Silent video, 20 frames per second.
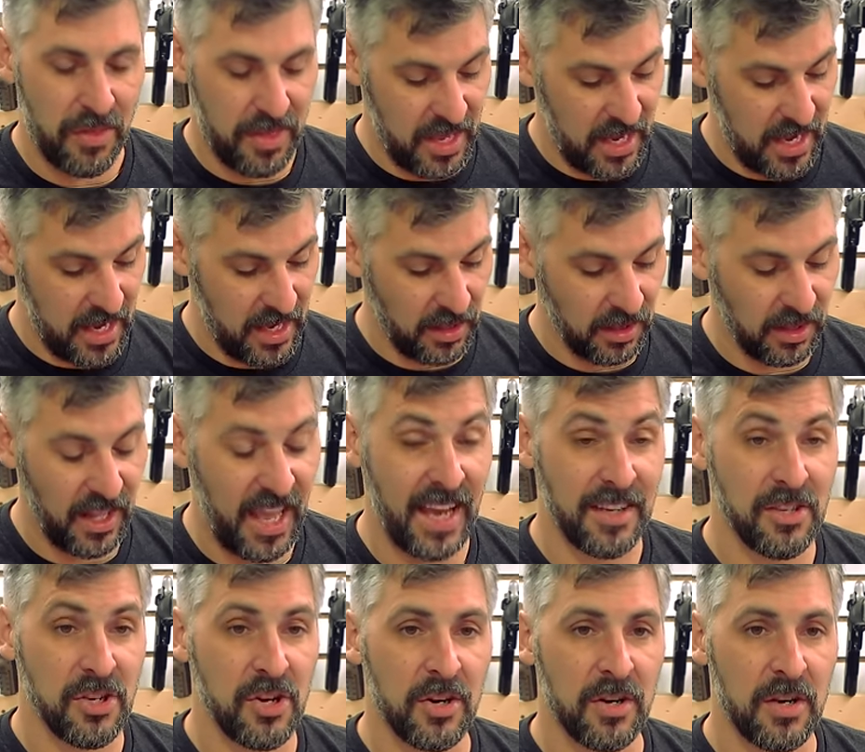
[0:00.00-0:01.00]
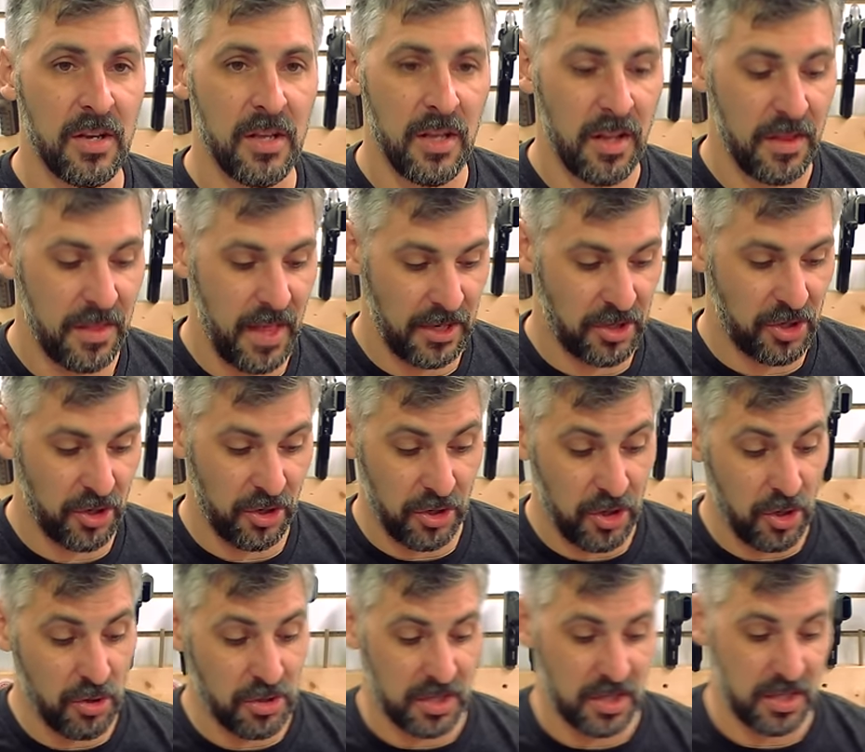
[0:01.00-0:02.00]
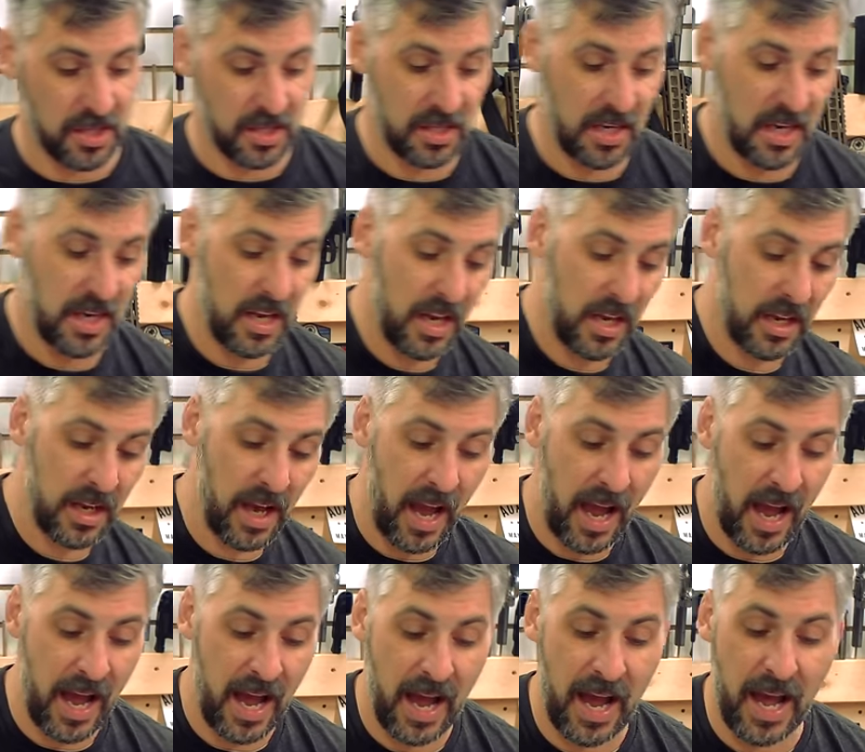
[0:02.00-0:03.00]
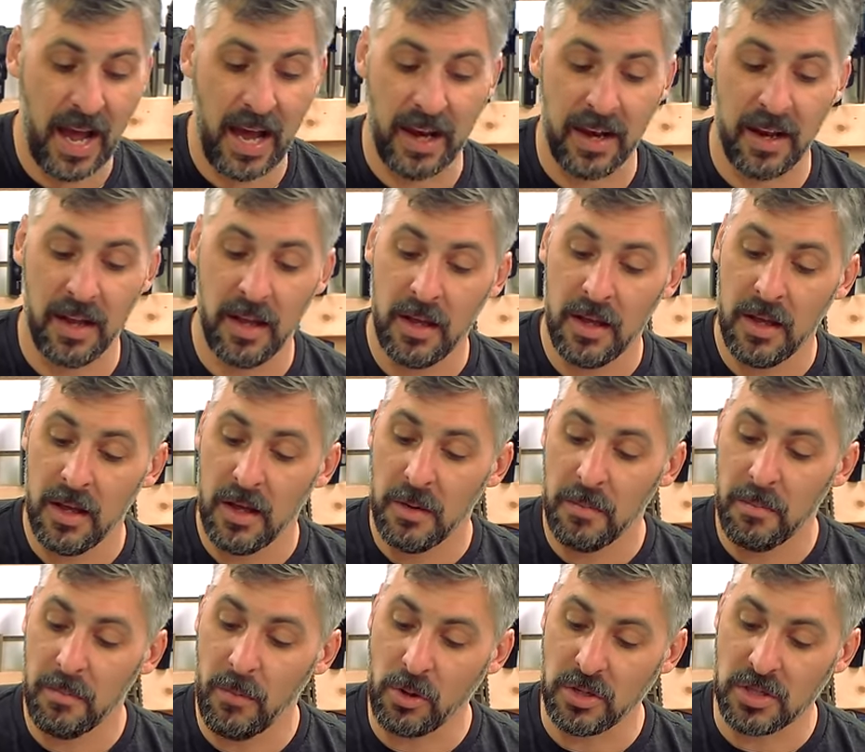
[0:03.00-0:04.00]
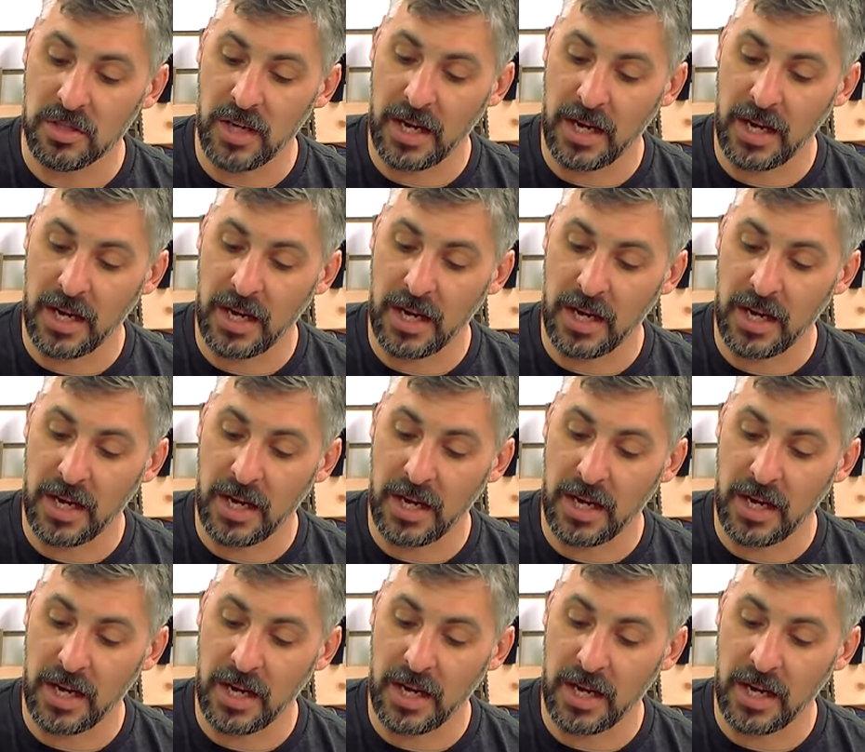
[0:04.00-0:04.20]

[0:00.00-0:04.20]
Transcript: The lanyard that you're used to seeing on most